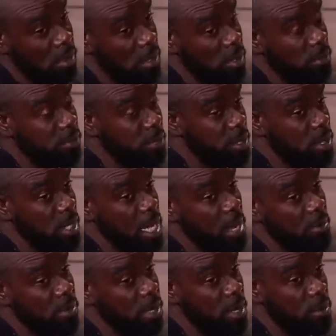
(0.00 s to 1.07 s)
it was the first
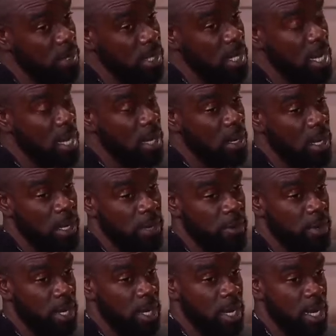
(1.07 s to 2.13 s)
time we ever sang on the
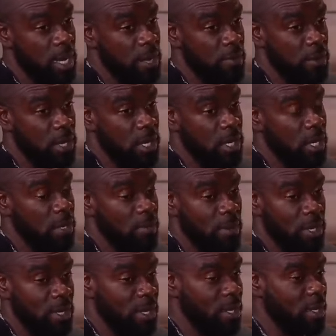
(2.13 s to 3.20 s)
radio and everything.
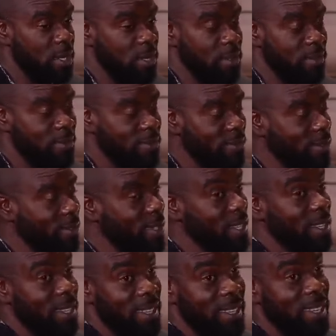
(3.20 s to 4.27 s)
But yeah,
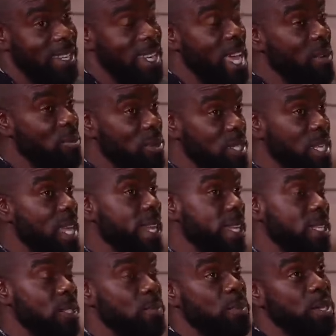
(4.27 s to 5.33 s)
that was an
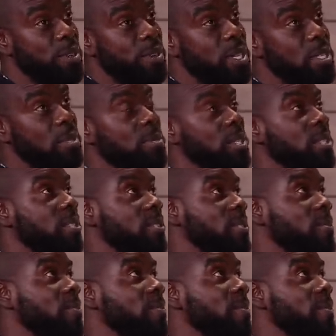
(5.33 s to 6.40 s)
experience, but
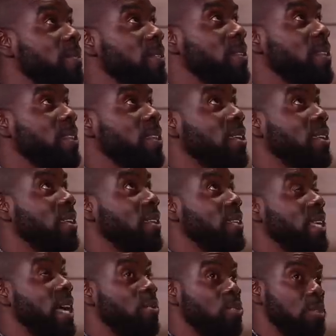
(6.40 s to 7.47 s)

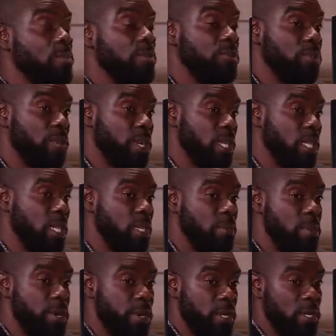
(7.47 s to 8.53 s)
that was before
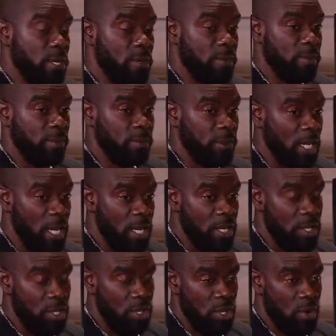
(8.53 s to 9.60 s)
Gilbert.
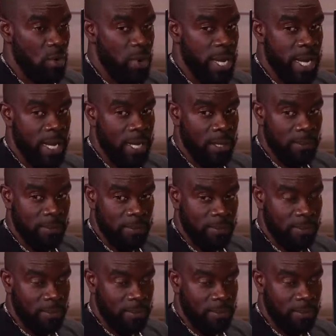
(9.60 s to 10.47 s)
So when